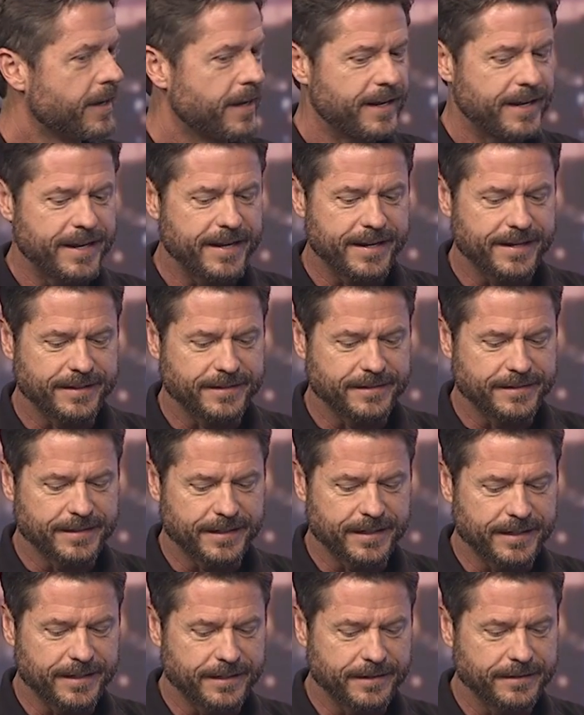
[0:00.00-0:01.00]
Good. And
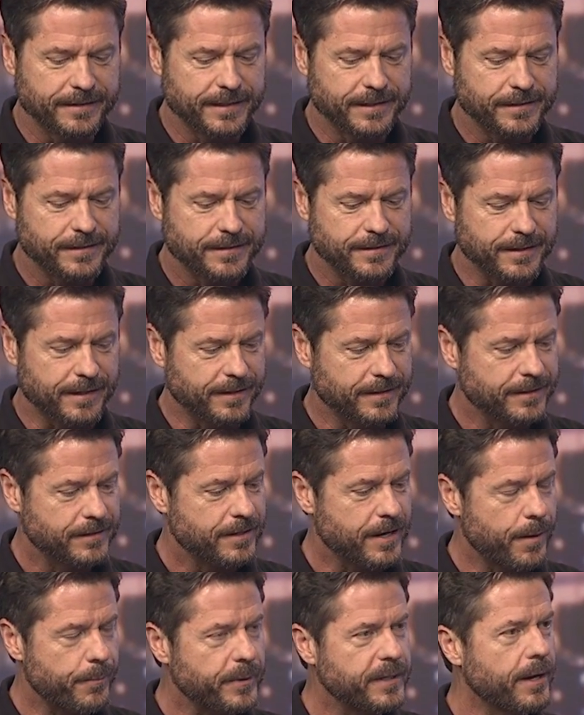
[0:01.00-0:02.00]
uh, this, uh, this
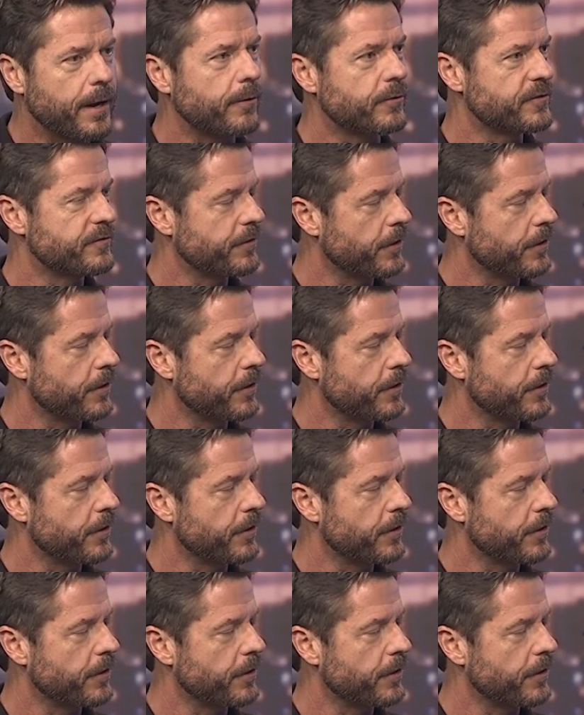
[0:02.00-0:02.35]
company I was